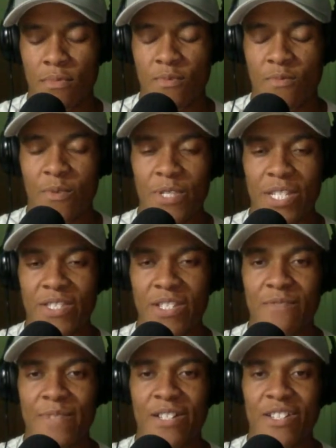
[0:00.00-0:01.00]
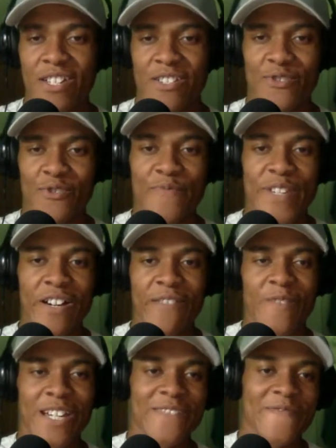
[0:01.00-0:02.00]
what was I thinking about? You threw me
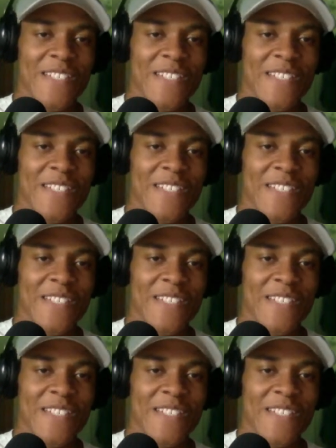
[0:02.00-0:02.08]
off, Red.